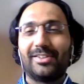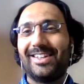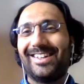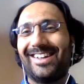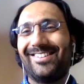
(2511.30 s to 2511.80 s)
Yeah,
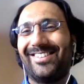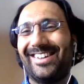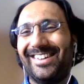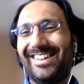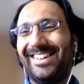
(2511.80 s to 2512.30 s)
no,
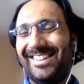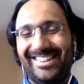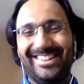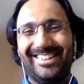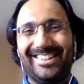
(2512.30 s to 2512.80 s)

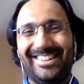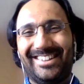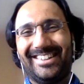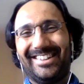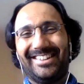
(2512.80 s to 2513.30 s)
that's
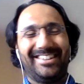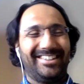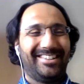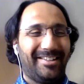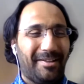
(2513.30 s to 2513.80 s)
fantastic.
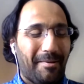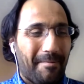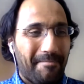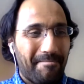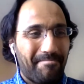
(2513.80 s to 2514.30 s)
Thanks,
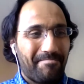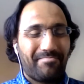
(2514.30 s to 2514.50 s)
Raj.